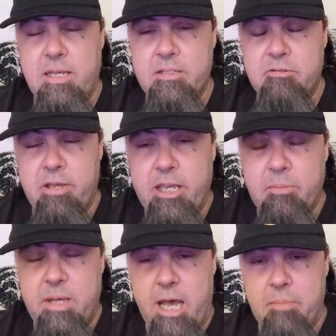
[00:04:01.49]
so he
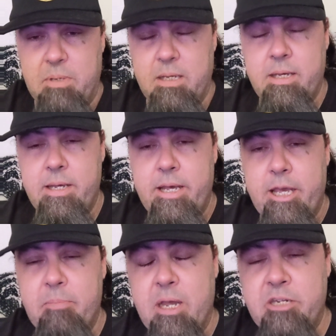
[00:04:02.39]
could be happy,
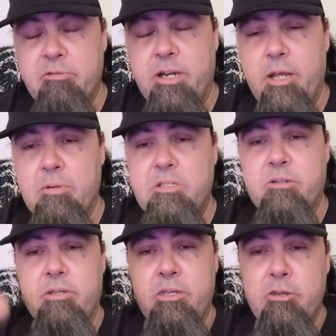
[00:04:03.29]
he made you in an image
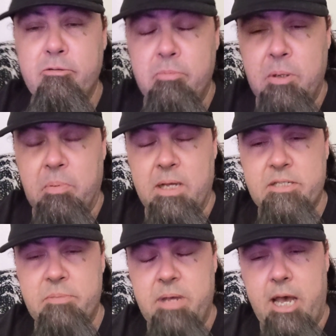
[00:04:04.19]
so you would be
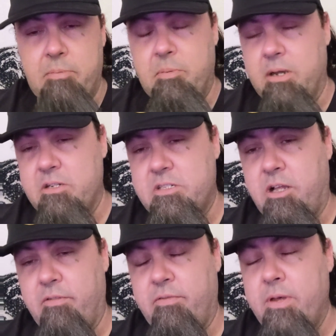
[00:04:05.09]
blessed and be happy about
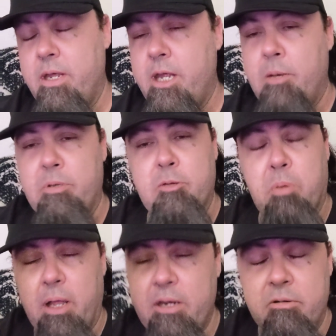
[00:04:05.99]
yourself. But you
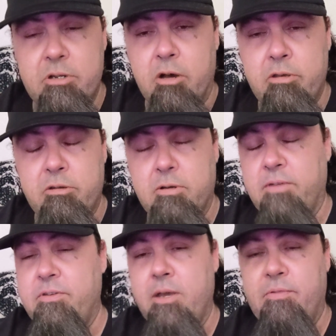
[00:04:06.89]
probably don't know you.
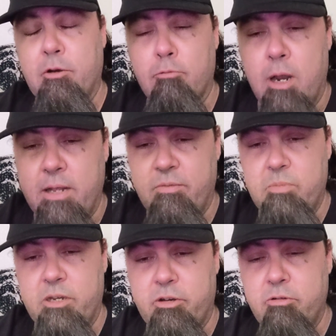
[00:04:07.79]
If you're running from
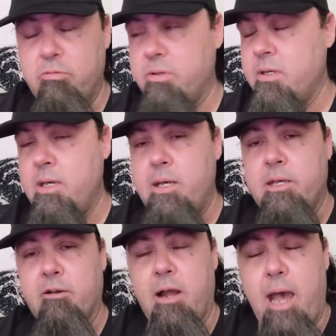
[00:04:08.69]
the truth,
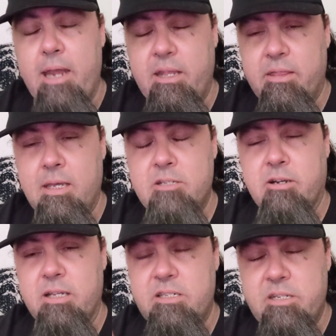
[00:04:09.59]
you're hiding things, you're
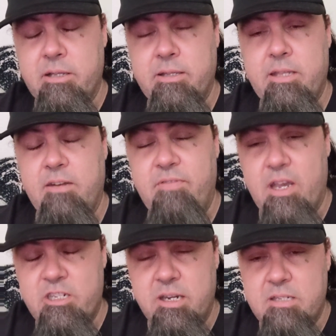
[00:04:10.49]
concealing the
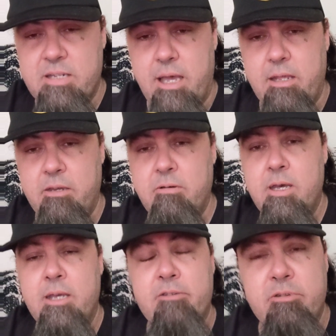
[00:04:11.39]
infection inside of you,
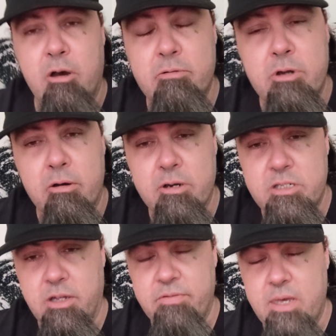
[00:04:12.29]
you don't know
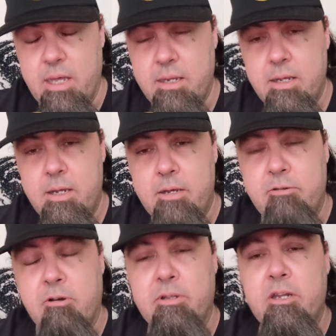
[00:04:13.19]
yourself yet.
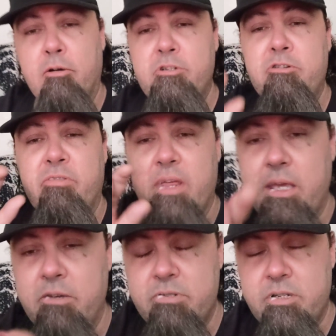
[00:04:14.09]
You only know what you
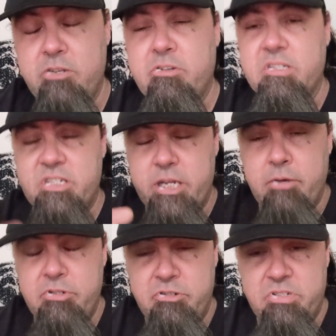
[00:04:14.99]
think. You could see
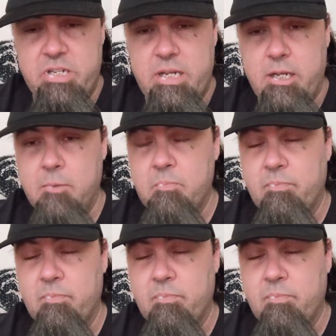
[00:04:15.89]
what you see.